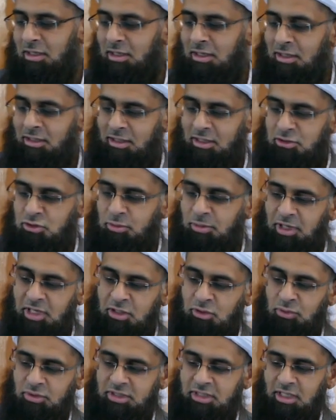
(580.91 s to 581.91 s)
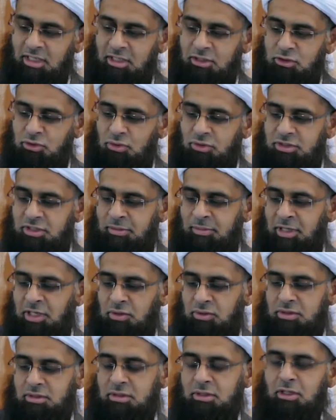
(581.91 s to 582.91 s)
Allah subhanahu wa ta'ala talks
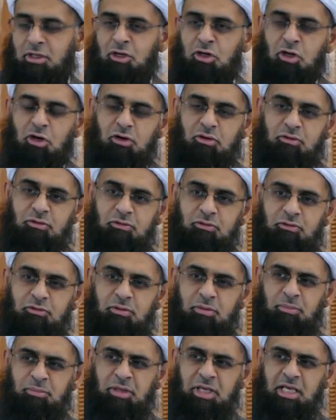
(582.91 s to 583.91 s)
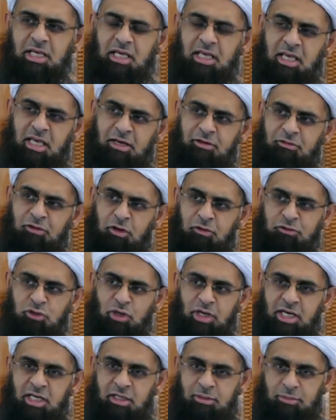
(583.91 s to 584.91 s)
about not being careful of your
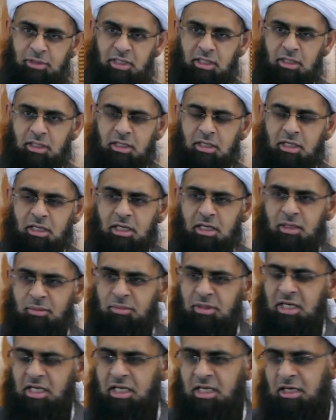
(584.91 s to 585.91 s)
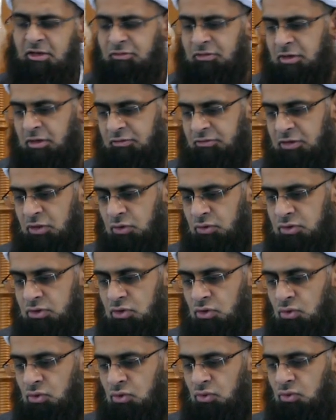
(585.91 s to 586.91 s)
enemy, being careful of those
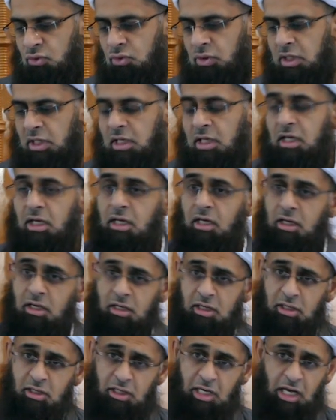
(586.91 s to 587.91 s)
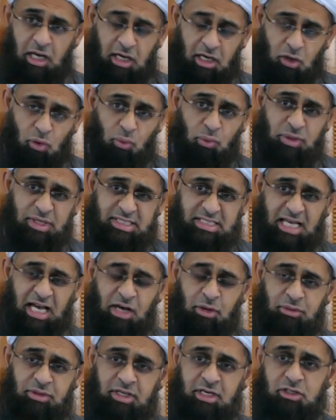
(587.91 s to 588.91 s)
who are always
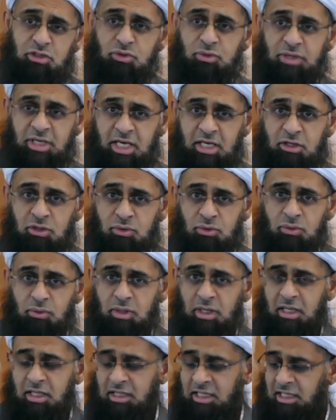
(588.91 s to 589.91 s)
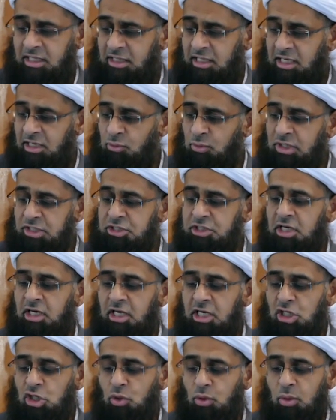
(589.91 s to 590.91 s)
out there to get you, that they will
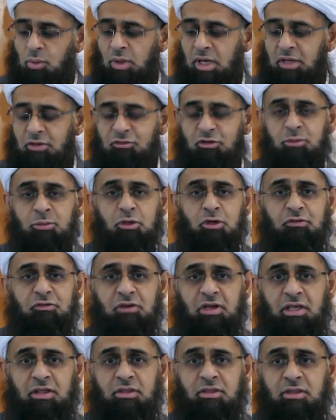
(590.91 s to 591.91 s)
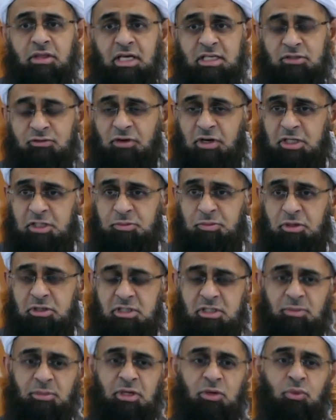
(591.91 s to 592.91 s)
turn you away from your faith as far as
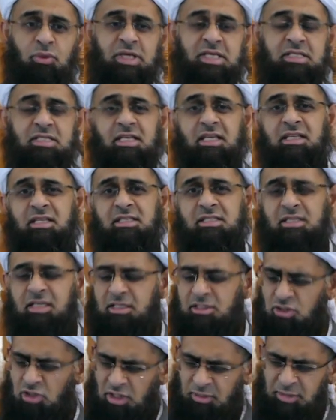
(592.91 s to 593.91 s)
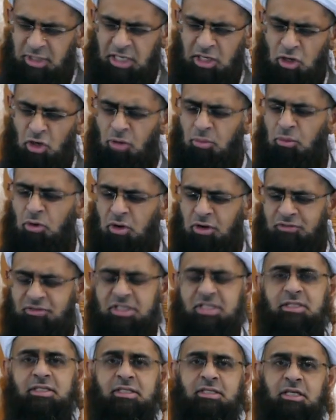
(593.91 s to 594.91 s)
possible. We see this, and there's going to be a lot more of
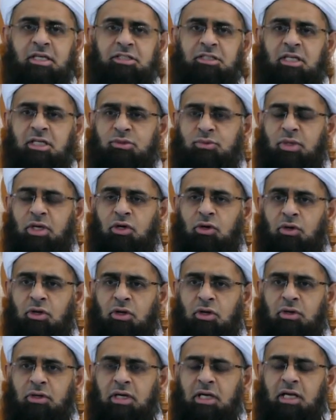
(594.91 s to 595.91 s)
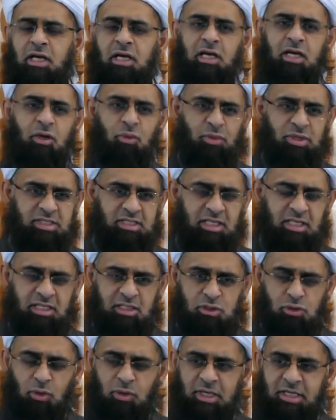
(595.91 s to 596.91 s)
this discussion as we go along. We see
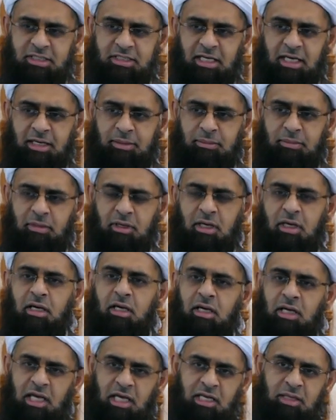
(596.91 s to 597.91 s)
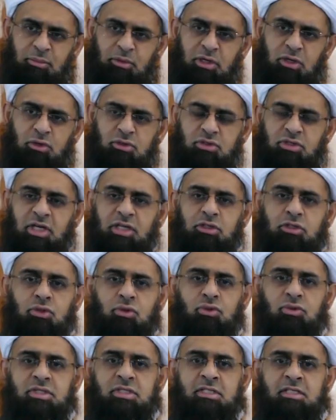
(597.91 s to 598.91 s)
this all the time. Anybody who's trying to
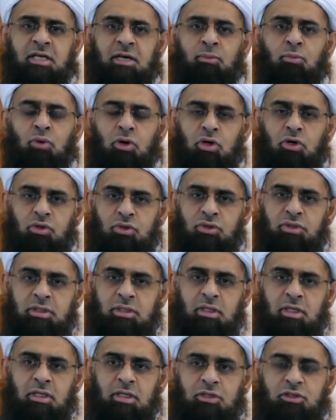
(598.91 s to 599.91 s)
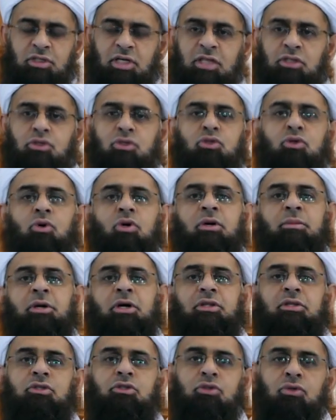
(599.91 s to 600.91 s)
do somewhat good, trying to talk
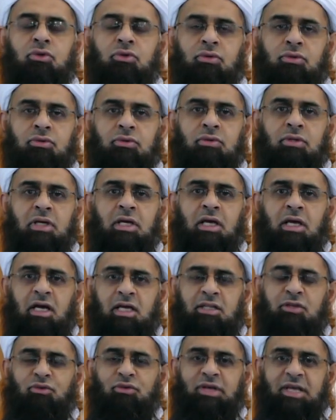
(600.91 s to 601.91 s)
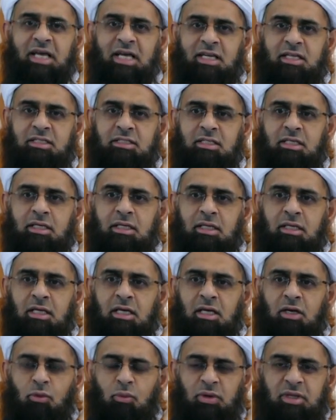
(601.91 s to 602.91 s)
about the truth and the reality,
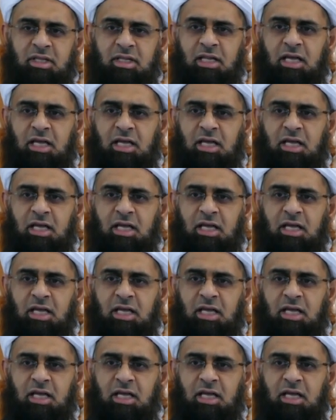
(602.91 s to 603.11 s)
whether